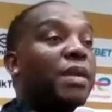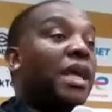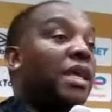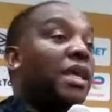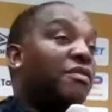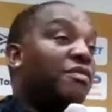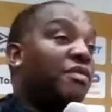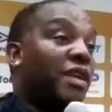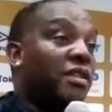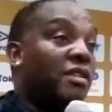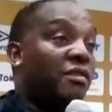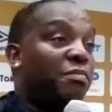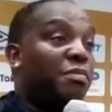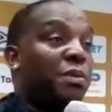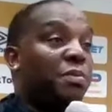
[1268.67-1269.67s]
playing in
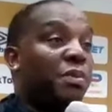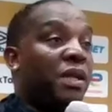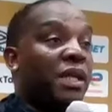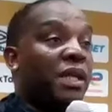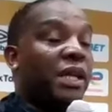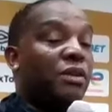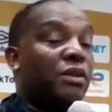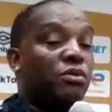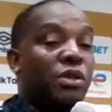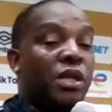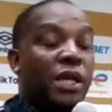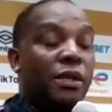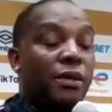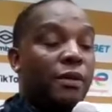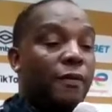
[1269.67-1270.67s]
front of people again
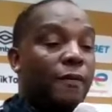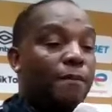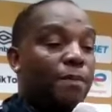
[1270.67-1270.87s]
today.